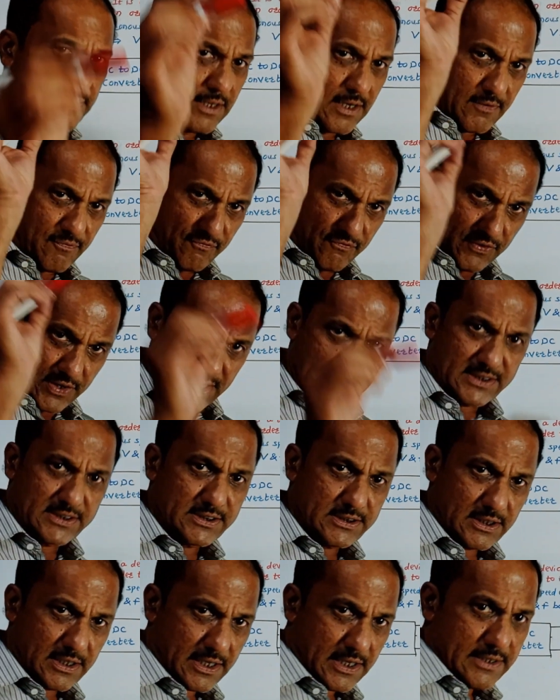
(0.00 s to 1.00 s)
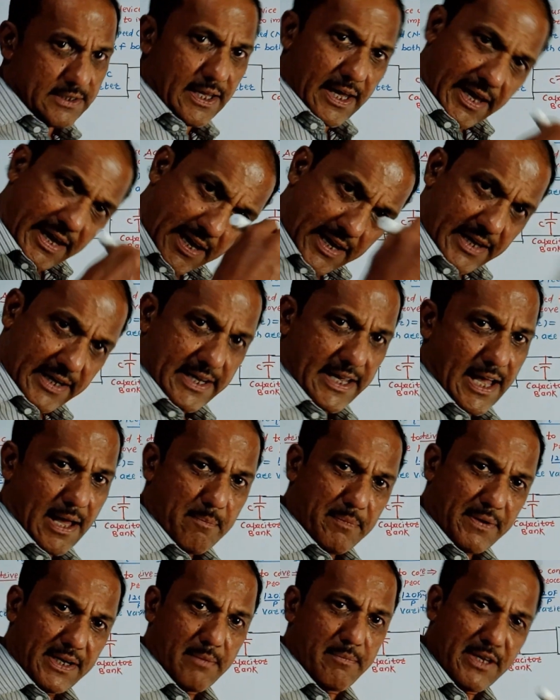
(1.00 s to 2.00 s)
the flux in the air
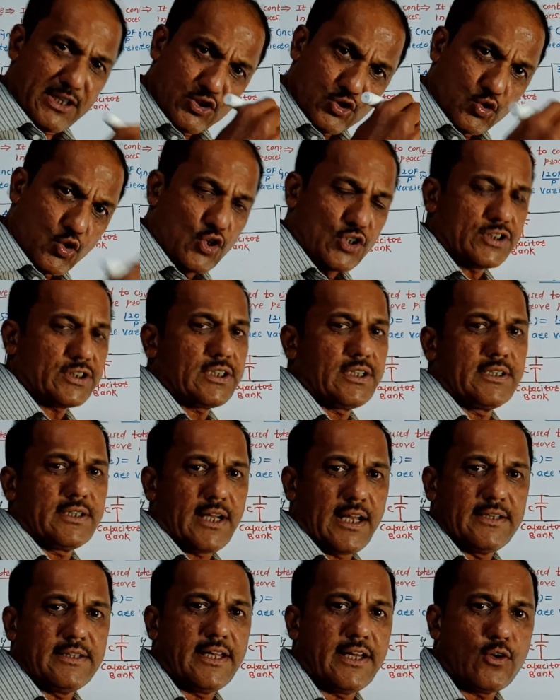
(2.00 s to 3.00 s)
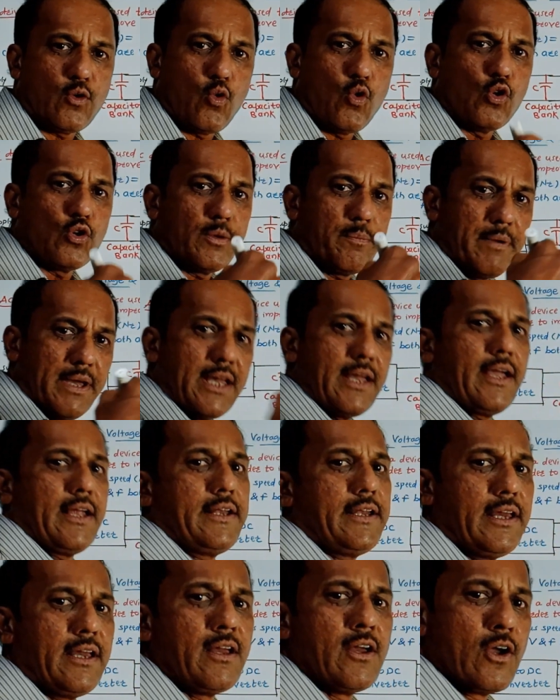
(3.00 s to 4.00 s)
gap remains constant and there won't be
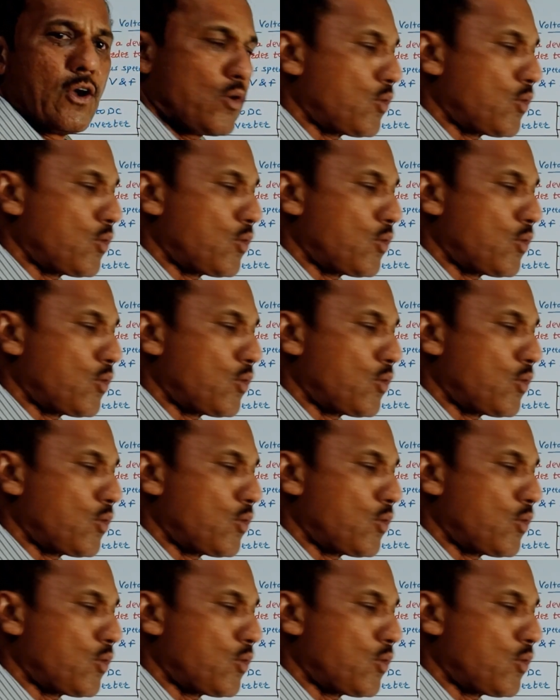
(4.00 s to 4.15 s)
any